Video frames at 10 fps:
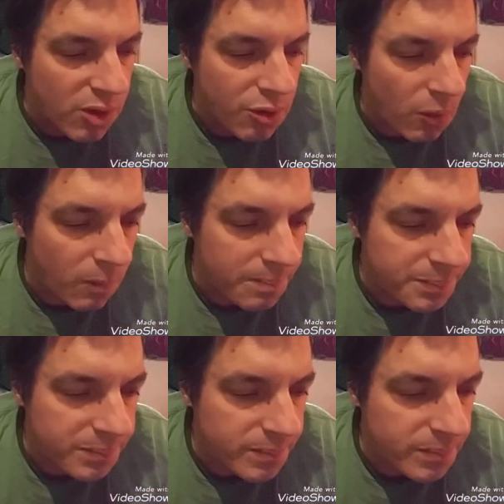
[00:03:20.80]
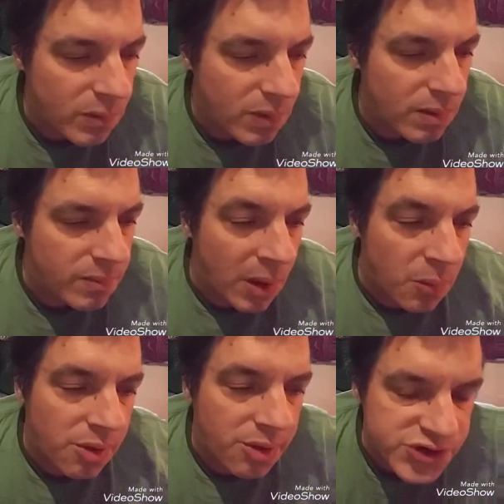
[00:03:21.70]
So
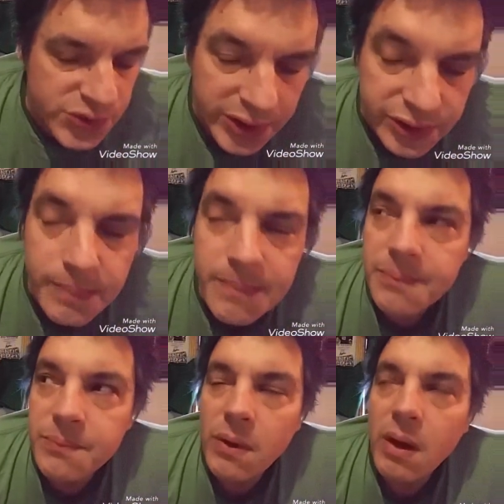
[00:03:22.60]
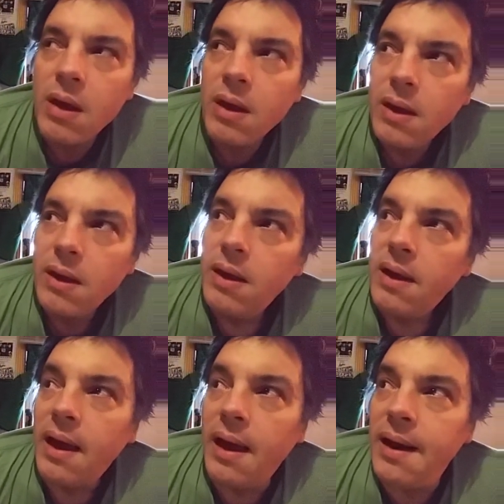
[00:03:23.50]
that was the situation.
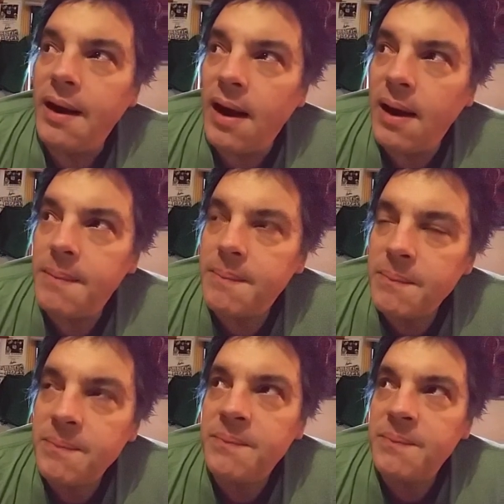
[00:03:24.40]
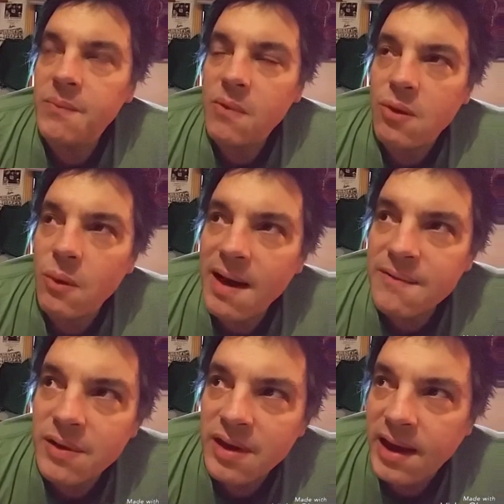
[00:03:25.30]
And so
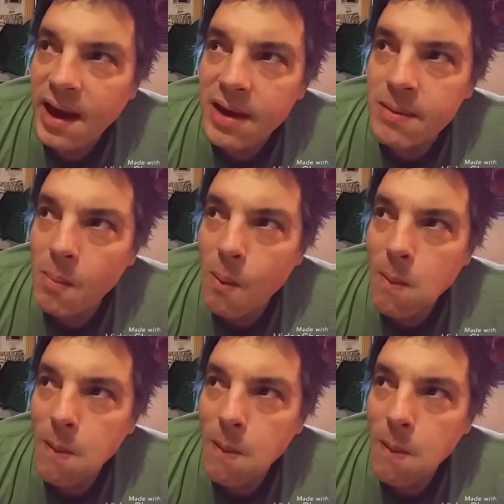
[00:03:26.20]
after the gig,